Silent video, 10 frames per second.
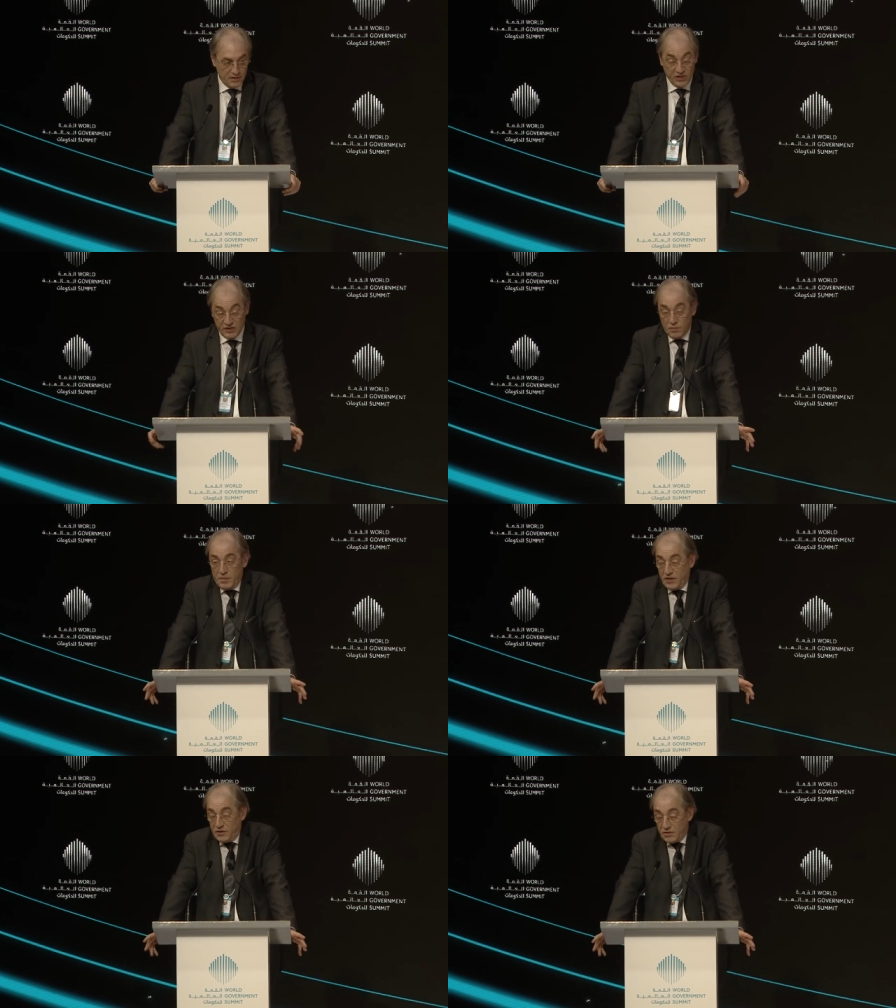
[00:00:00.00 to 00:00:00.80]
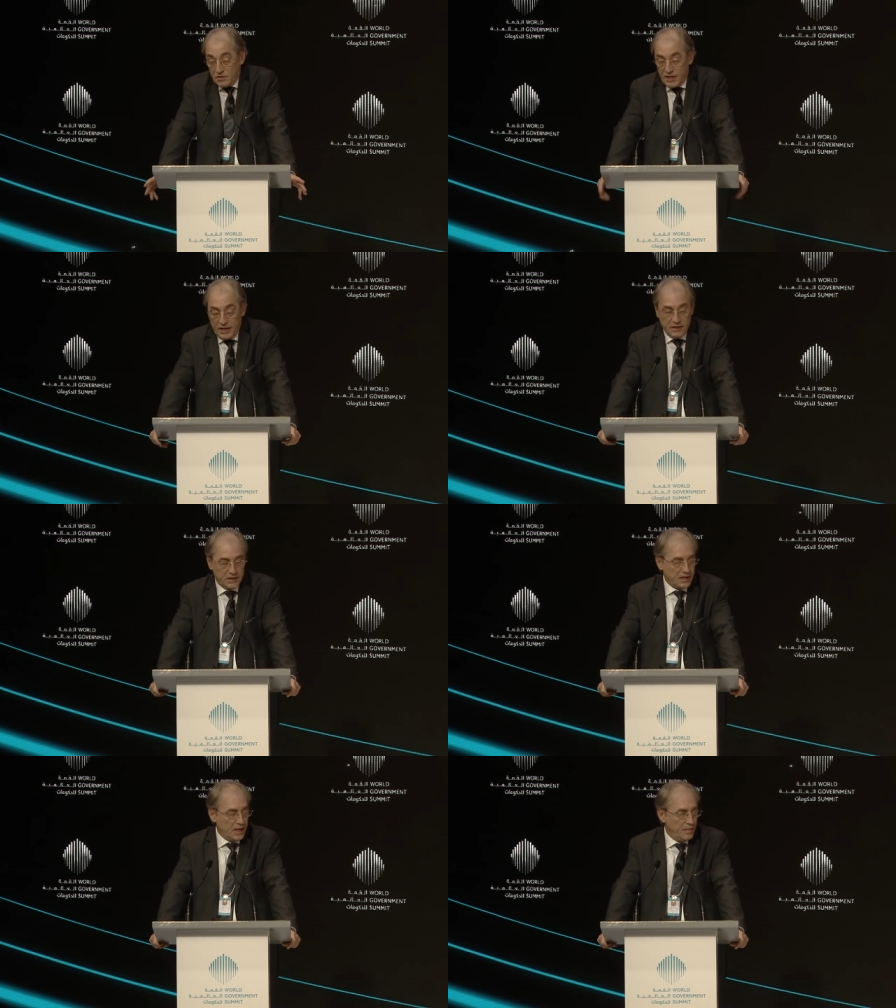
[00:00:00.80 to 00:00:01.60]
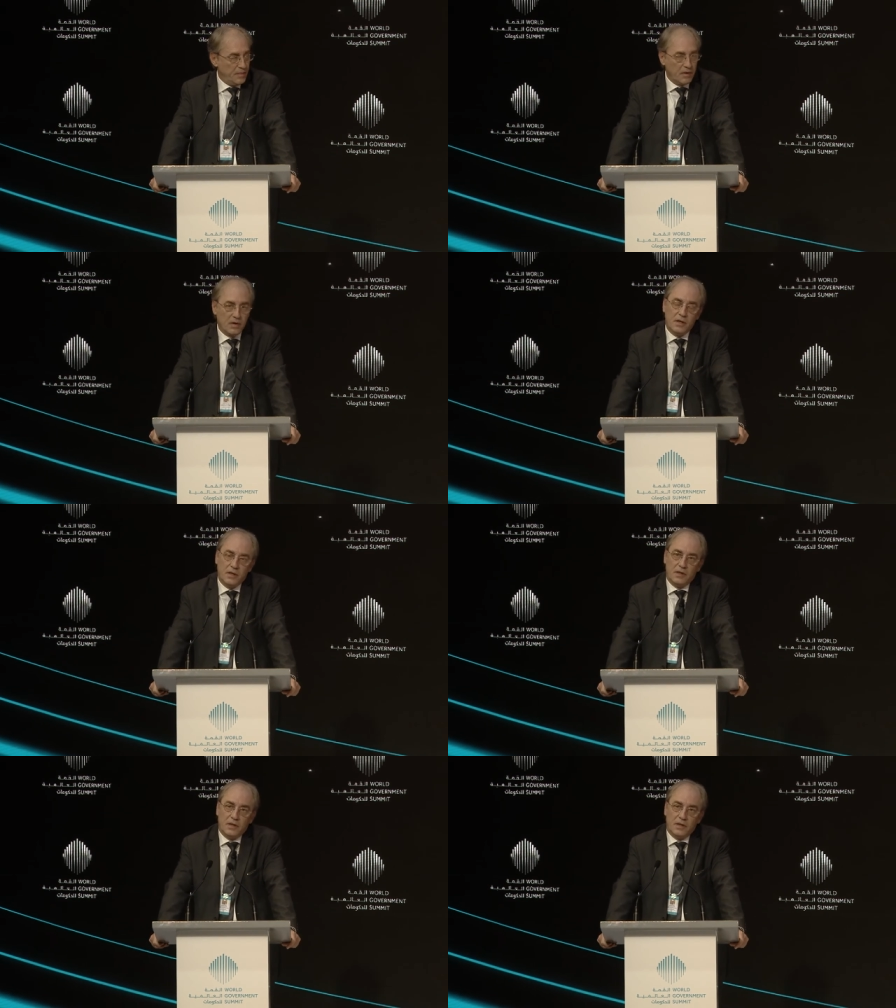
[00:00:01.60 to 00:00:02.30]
just to mention an example,